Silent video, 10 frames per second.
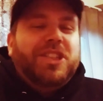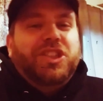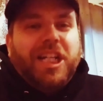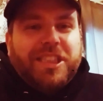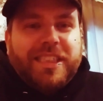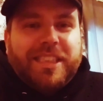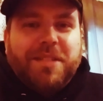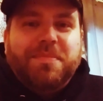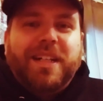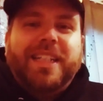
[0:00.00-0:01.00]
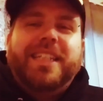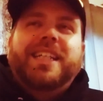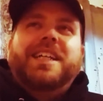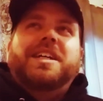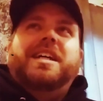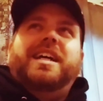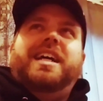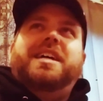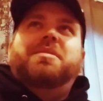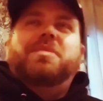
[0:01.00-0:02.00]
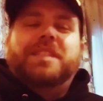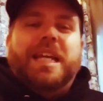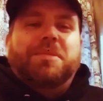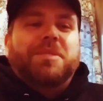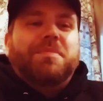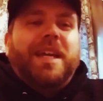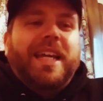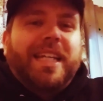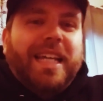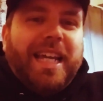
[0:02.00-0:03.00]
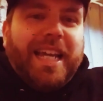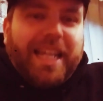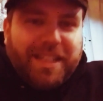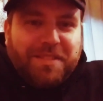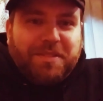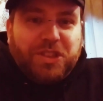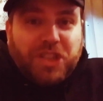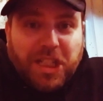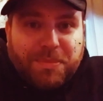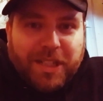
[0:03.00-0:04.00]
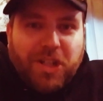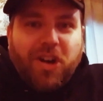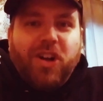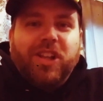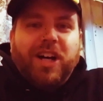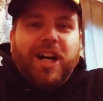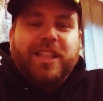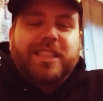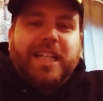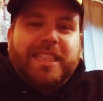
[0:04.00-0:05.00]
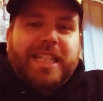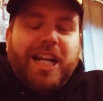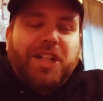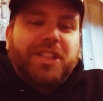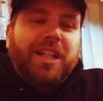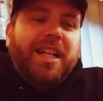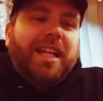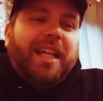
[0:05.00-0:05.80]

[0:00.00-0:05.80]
judging somebody was able to make a judgment call on this guy's character.